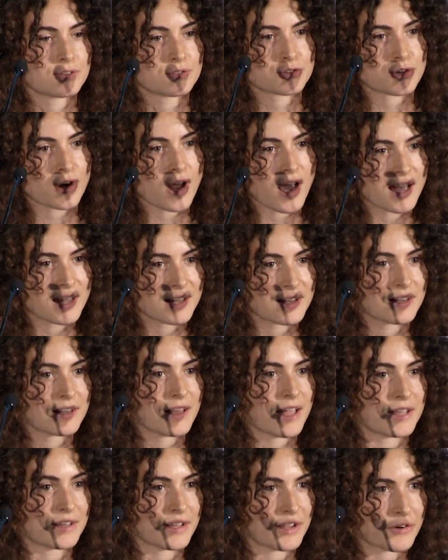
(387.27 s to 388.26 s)
trial
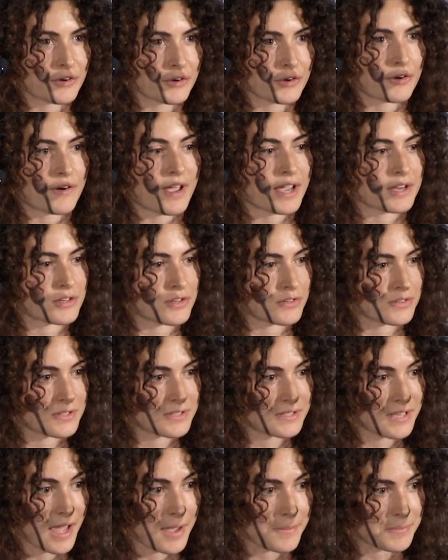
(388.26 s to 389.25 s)
and error correction
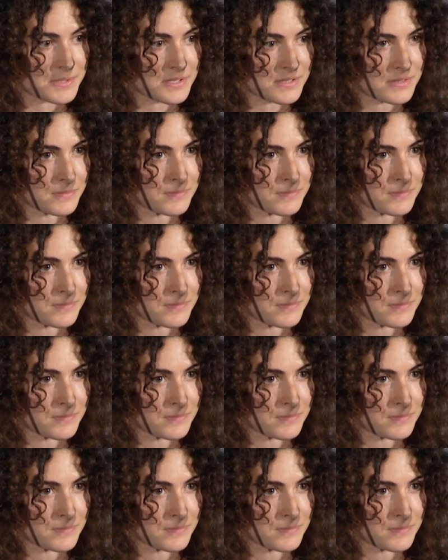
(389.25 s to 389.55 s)
steps.